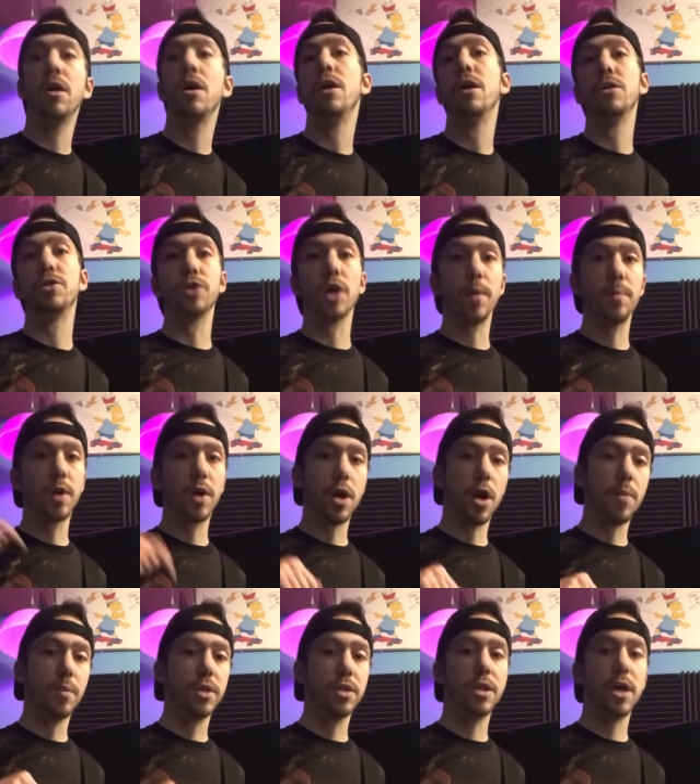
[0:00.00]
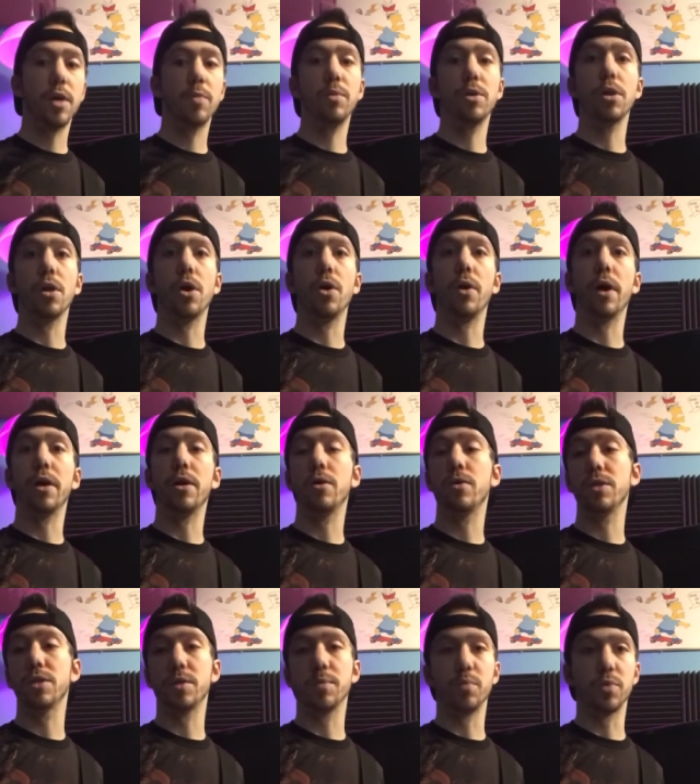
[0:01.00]
drop a comment down below. I'd
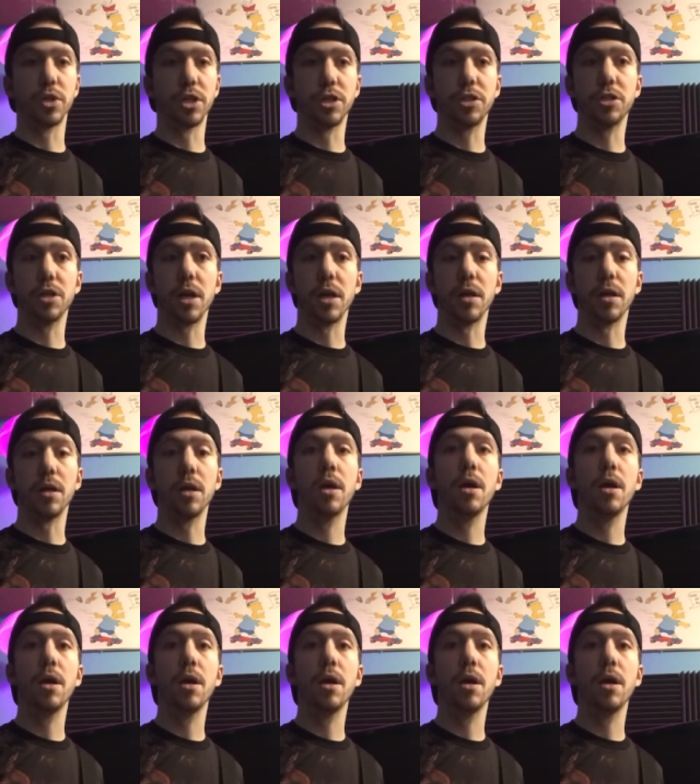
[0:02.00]
always appreciate it.